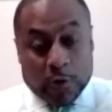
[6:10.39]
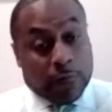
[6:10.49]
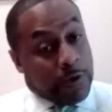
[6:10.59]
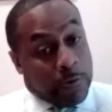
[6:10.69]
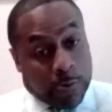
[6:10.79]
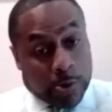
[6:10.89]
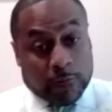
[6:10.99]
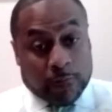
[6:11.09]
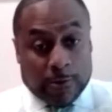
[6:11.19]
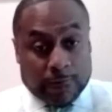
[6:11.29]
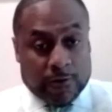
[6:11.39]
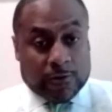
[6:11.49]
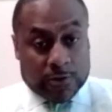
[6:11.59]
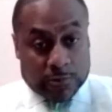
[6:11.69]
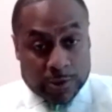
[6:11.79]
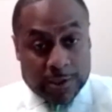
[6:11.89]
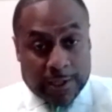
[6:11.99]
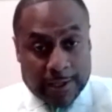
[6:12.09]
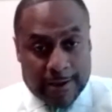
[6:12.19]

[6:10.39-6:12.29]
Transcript: Hopefully well-researched one,